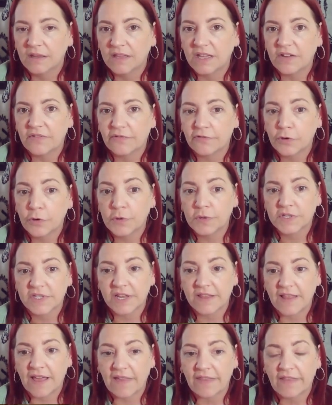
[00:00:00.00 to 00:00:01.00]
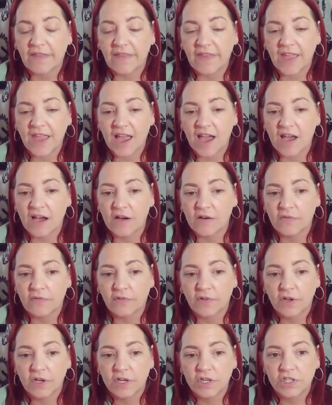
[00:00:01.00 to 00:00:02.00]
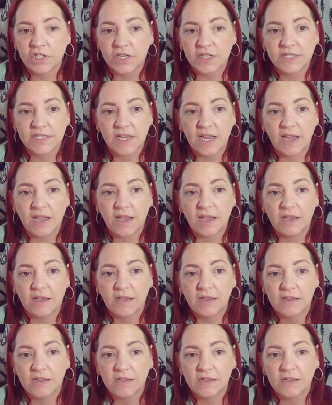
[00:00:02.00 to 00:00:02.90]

the fruits and that they have just here.